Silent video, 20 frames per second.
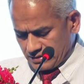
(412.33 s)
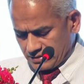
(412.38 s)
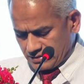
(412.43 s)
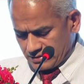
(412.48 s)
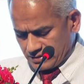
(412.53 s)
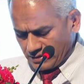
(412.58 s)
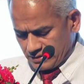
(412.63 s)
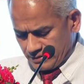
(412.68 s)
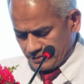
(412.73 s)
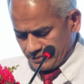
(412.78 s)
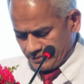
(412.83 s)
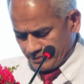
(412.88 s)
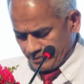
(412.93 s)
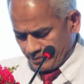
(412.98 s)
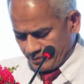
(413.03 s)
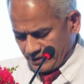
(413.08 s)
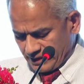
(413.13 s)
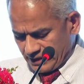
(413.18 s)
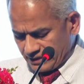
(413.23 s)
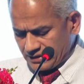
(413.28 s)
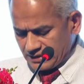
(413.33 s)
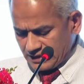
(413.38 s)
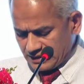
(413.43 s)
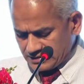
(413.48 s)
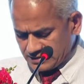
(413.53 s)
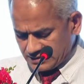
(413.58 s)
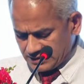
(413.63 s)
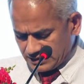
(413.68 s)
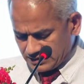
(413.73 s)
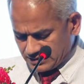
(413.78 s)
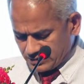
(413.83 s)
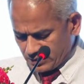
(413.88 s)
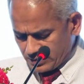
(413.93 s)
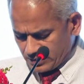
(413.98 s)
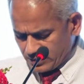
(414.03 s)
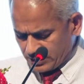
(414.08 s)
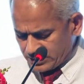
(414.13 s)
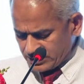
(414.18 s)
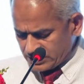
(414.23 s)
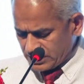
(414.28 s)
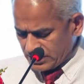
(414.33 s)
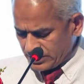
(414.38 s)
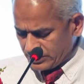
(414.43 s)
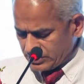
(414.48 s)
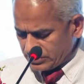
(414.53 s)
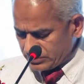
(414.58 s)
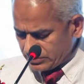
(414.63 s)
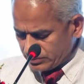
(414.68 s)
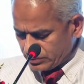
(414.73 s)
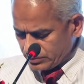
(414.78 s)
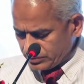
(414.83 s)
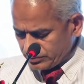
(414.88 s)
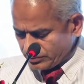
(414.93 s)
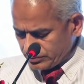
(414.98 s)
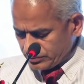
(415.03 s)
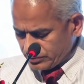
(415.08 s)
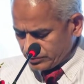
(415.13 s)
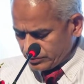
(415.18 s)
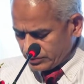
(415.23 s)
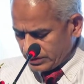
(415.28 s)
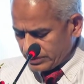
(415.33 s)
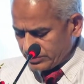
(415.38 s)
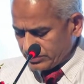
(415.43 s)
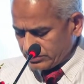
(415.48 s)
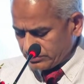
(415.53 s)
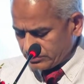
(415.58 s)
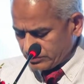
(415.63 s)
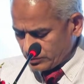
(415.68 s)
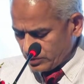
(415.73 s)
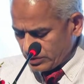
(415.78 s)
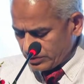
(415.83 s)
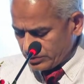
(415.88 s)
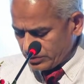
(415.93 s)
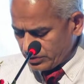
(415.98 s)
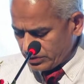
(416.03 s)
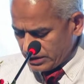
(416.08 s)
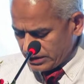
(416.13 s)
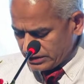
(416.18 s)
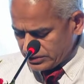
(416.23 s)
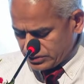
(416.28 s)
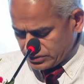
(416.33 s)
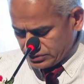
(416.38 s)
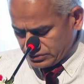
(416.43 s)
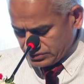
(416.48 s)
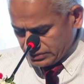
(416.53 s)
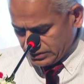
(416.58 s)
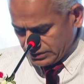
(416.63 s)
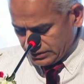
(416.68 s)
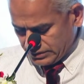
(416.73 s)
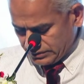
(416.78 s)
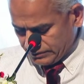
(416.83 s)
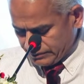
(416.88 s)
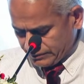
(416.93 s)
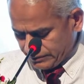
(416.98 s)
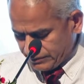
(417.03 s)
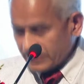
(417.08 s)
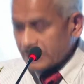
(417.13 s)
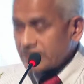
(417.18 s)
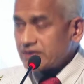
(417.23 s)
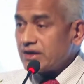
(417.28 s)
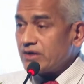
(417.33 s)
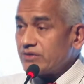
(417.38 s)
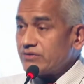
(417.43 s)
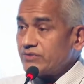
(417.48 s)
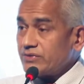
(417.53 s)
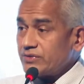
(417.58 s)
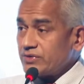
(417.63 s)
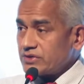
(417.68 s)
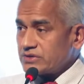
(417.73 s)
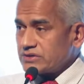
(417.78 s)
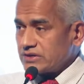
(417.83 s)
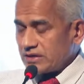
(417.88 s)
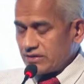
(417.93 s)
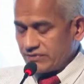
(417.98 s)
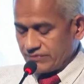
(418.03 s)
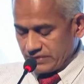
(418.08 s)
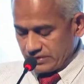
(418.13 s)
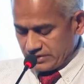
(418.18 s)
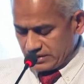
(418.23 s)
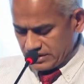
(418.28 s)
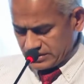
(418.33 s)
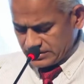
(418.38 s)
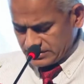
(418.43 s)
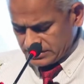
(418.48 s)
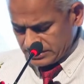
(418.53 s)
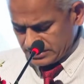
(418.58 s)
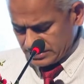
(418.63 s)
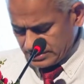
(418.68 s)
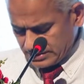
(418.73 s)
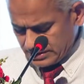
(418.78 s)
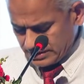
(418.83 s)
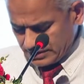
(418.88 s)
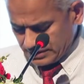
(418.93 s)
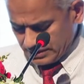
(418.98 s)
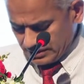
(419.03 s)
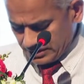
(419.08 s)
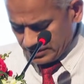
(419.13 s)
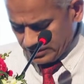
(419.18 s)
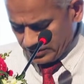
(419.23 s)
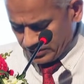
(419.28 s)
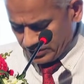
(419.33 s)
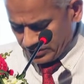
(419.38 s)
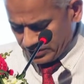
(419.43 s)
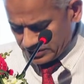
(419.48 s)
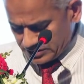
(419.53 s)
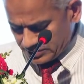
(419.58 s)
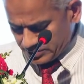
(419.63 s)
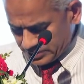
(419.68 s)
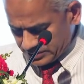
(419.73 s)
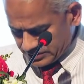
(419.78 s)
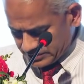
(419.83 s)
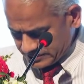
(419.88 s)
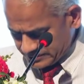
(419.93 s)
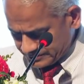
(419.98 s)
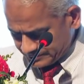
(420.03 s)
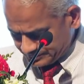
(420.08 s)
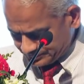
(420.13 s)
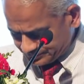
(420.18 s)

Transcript: So I think that's one question I want you guys to kind of find out for yourself and ask your experts.